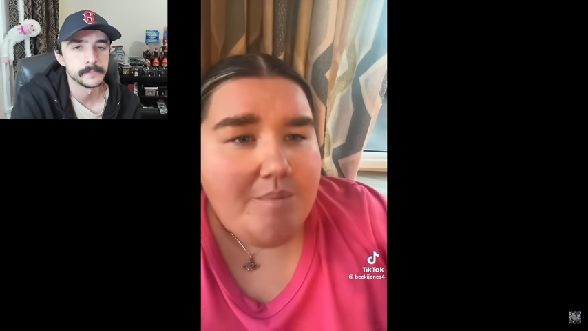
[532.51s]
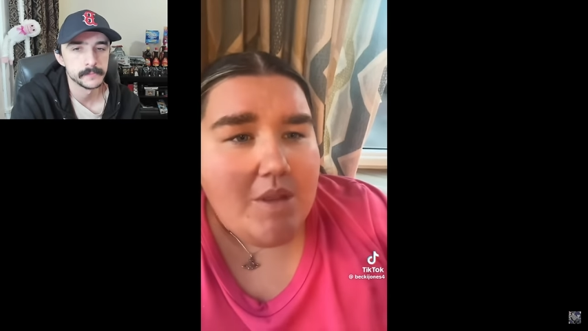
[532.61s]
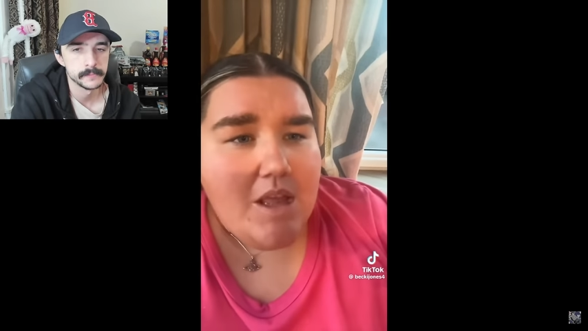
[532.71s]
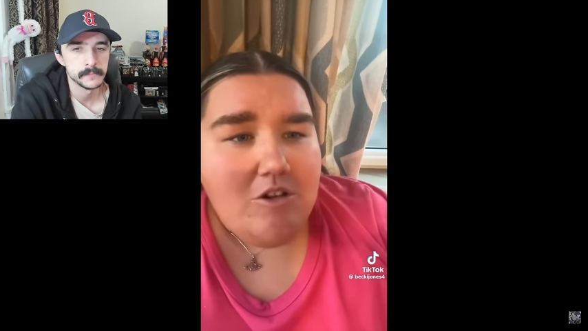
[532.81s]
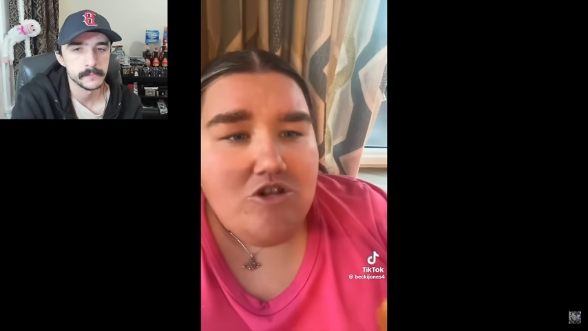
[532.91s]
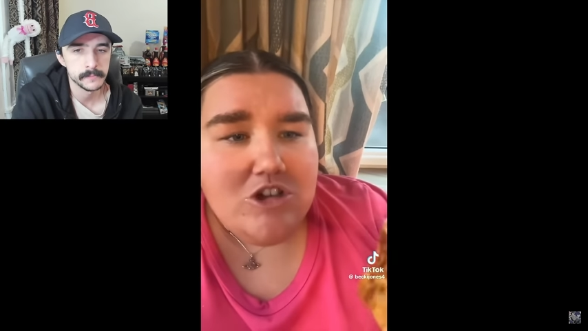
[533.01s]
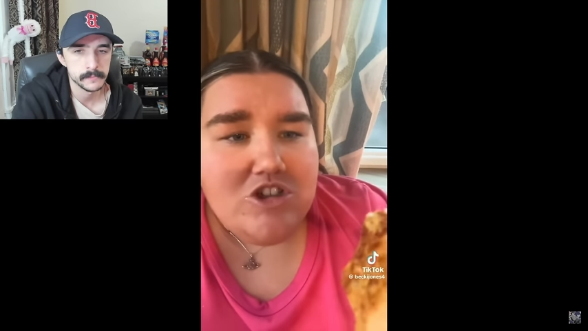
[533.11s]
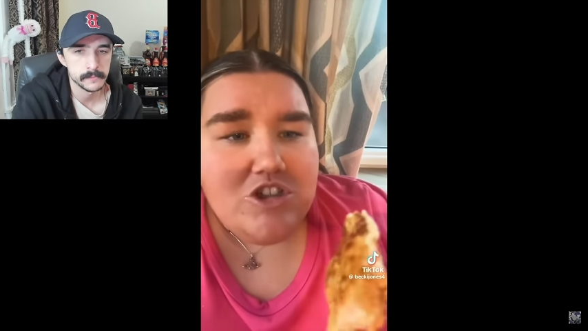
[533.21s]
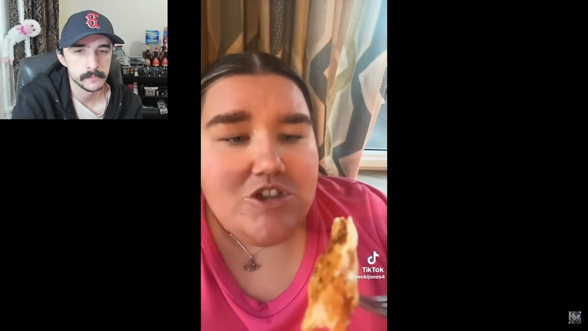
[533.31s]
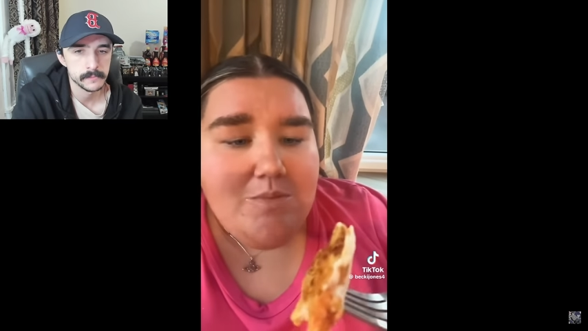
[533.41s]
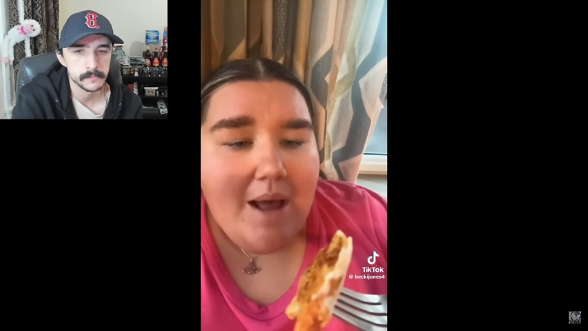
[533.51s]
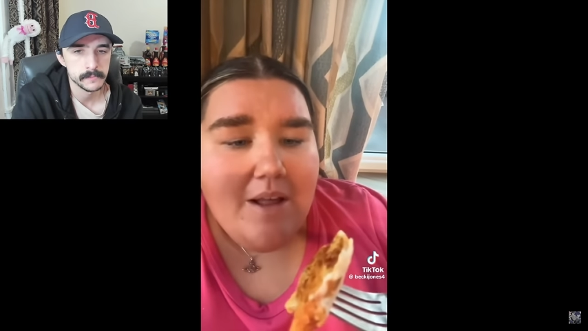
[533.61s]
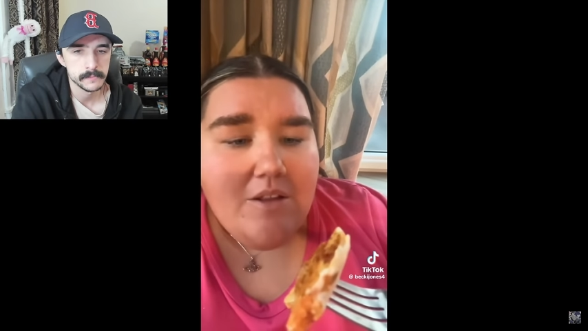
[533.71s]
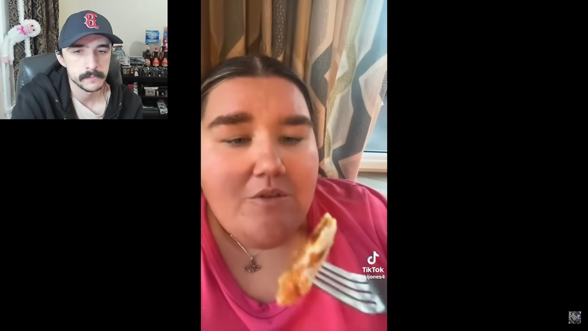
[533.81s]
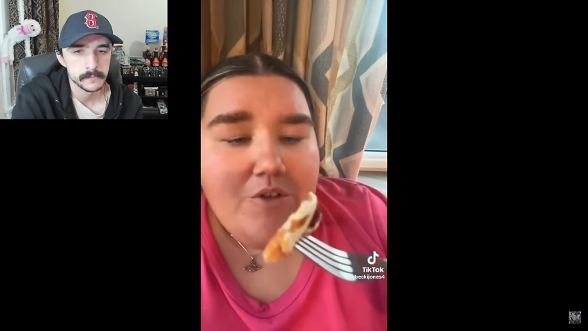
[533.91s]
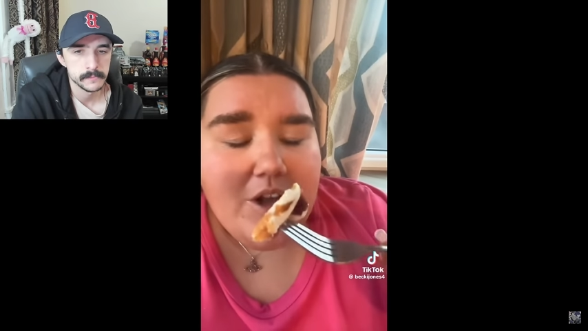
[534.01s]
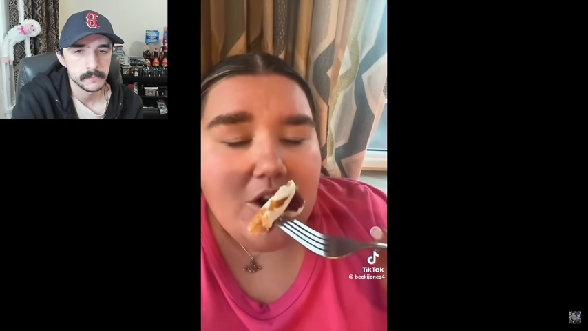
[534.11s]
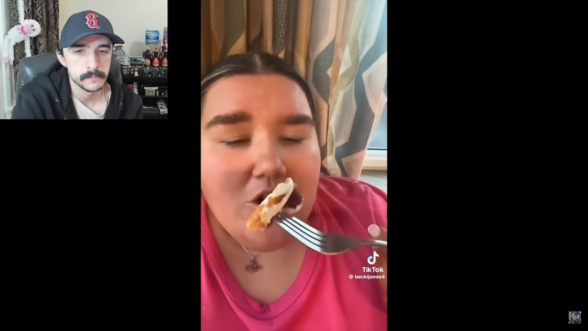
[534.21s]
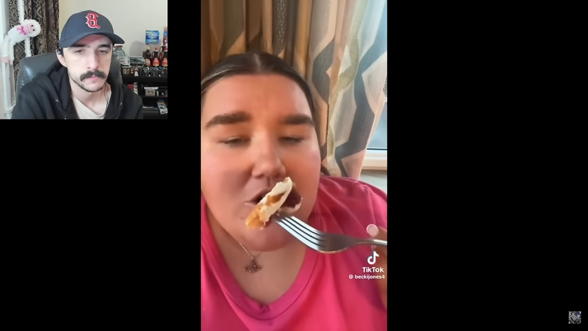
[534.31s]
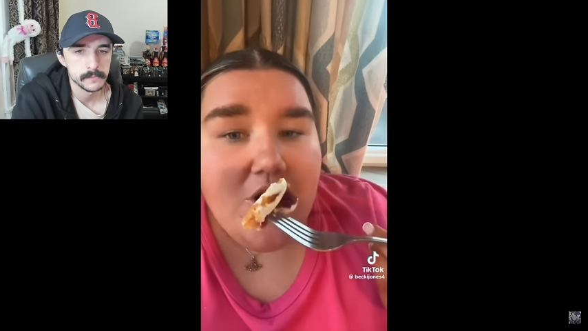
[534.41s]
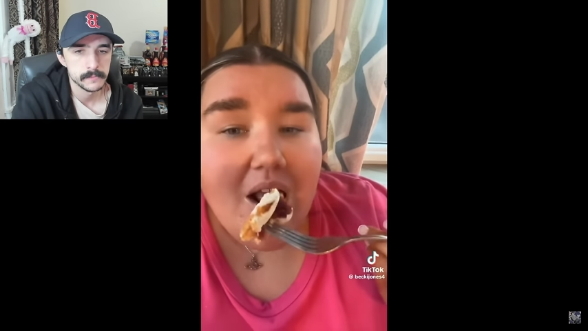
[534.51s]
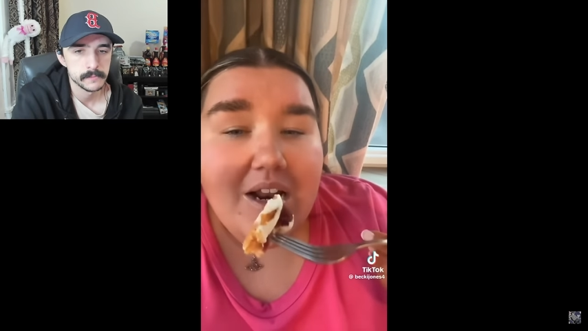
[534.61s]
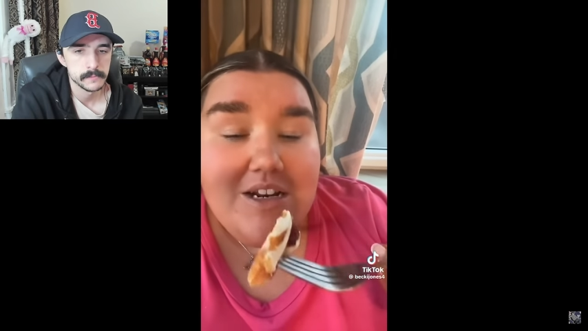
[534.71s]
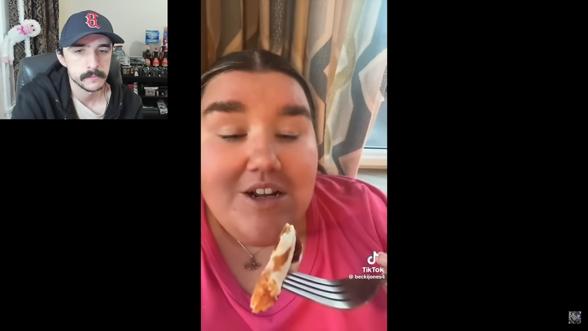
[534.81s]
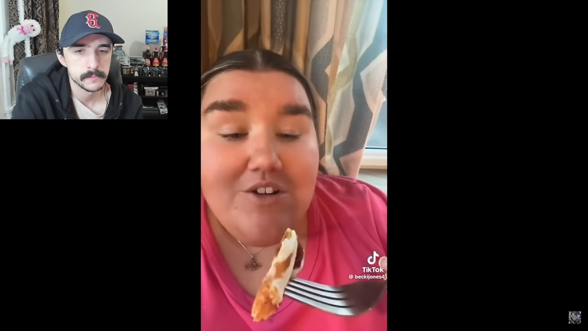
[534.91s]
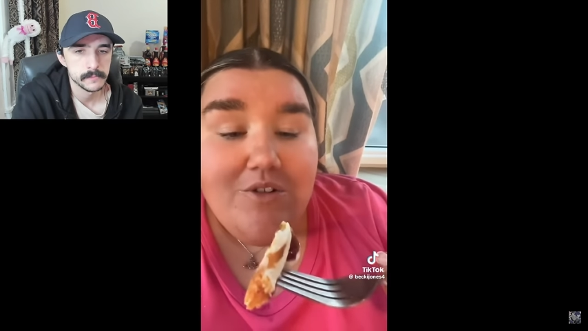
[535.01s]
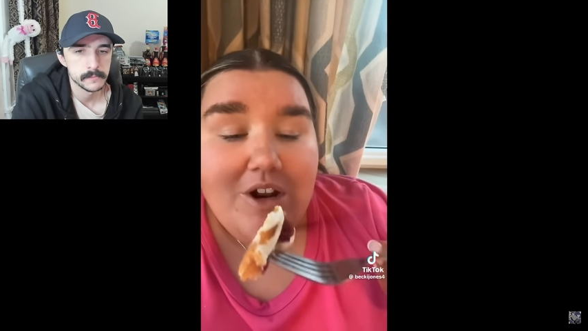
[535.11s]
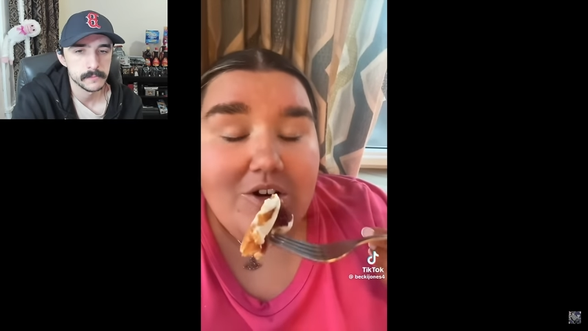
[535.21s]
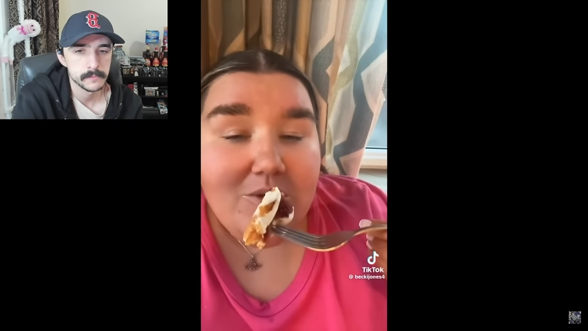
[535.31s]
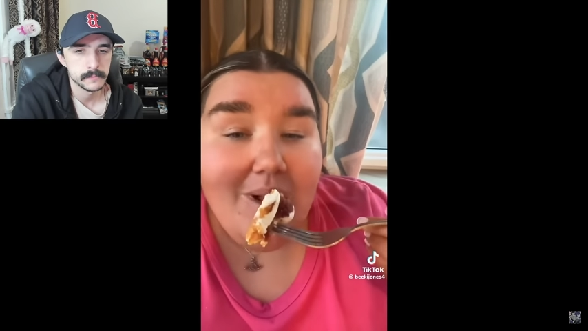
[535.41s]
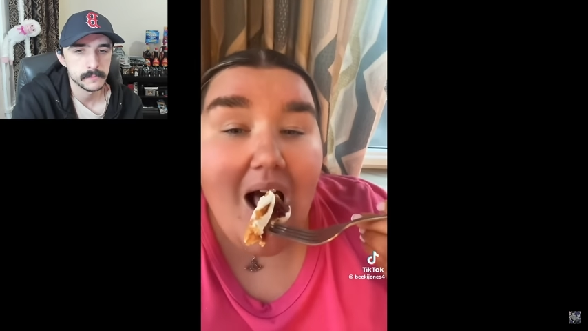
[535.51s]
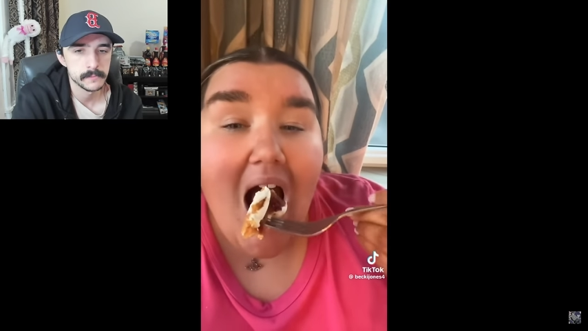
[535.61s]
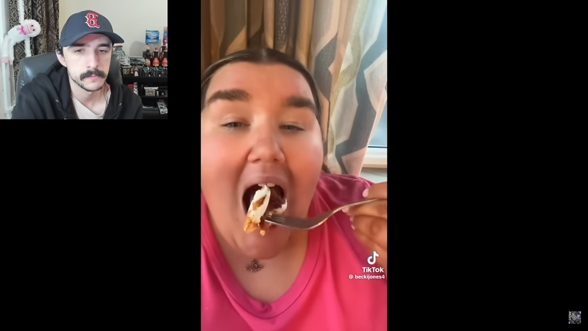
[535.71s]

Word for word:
Speaker 1: It does smell really good and it tastes really good as well.